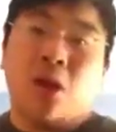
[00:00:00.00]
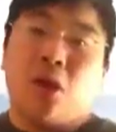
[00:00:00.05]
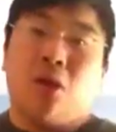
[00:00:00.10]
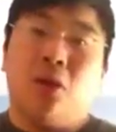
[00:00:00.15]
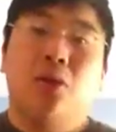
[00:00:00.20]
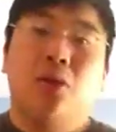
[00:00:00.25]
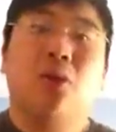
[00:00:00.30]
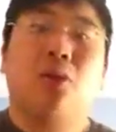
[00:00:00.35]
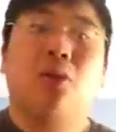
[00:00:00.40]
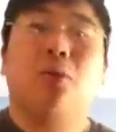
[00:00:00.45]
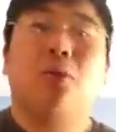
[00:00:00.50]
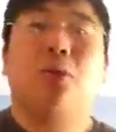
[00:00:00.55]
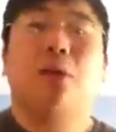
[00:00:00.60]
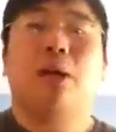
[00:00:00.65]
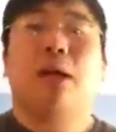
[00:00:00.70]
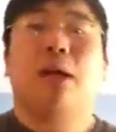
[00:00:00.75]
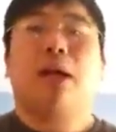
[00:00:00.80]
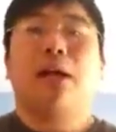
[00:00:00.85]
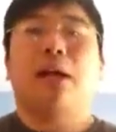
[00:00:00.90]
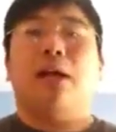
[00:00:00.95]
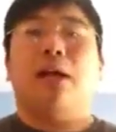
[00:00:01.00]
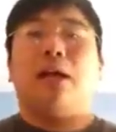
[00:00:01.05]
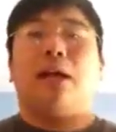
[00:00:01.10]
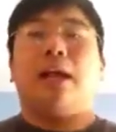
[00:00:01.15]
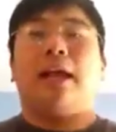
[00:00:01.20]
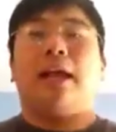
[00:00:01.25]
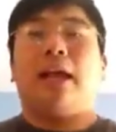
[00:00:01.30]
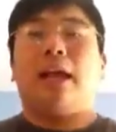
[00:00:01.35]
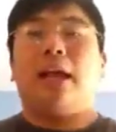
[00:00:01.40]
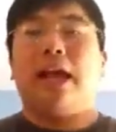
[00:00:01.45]
you know,
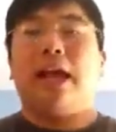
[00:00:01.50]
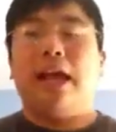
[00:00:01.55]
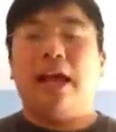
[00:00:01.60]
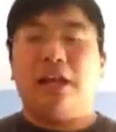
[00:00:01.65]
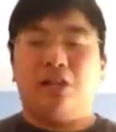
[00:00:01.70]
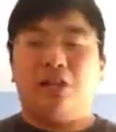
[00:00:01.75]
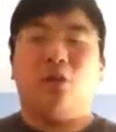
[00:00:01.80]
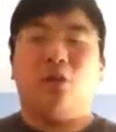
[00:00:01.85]
as